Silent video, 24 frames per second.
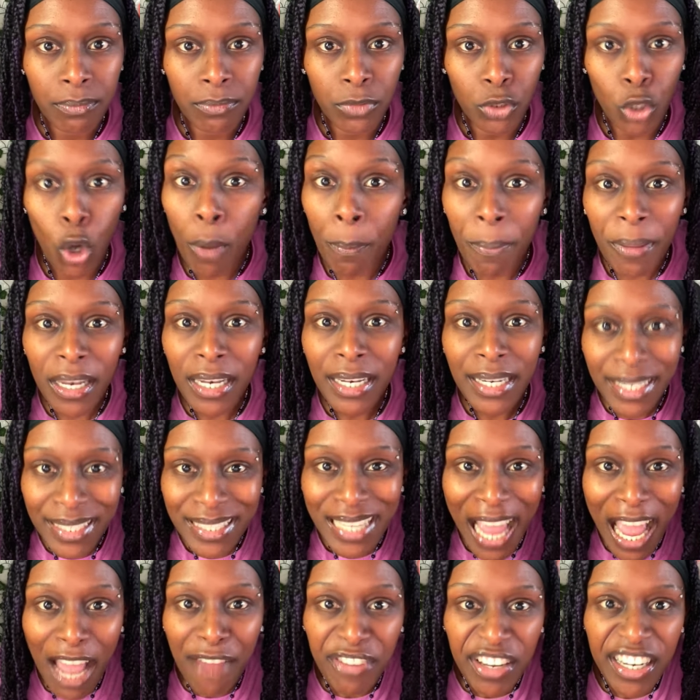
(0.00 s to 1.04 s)
Your abilities
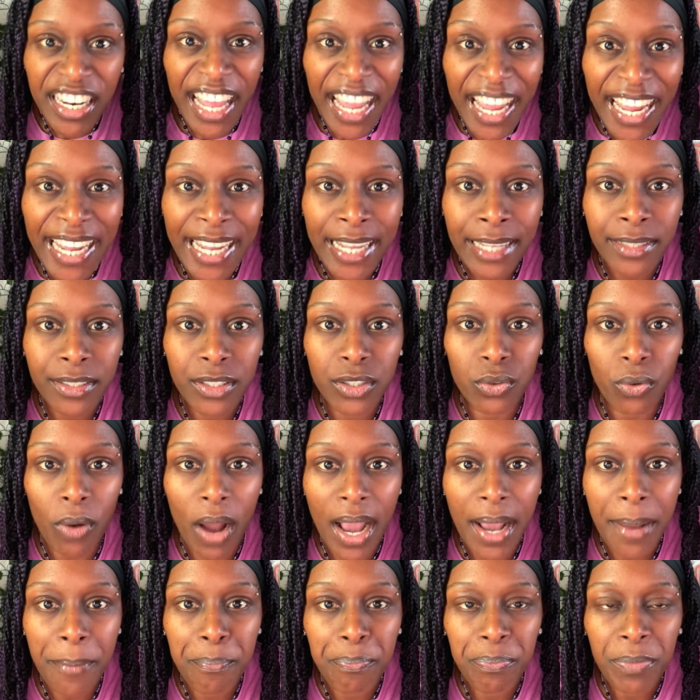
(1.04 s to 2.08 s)
have enhanced,
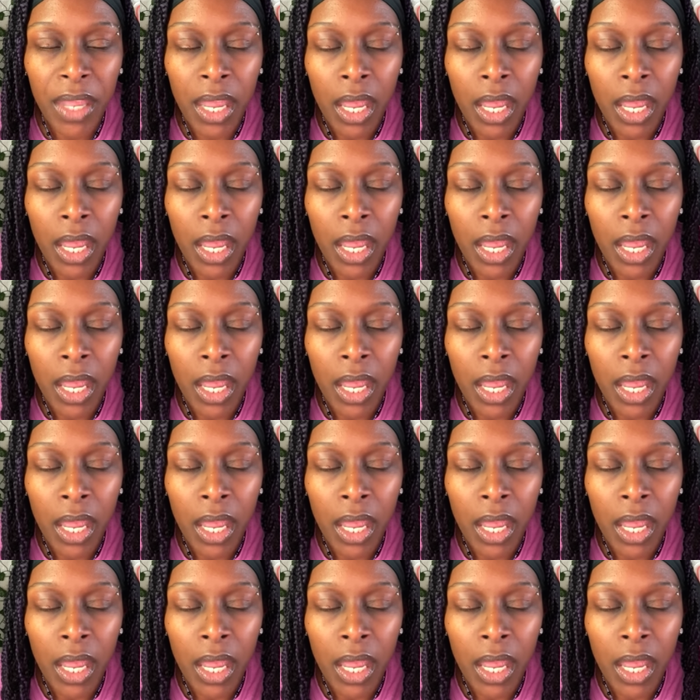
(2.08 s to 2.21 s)
right?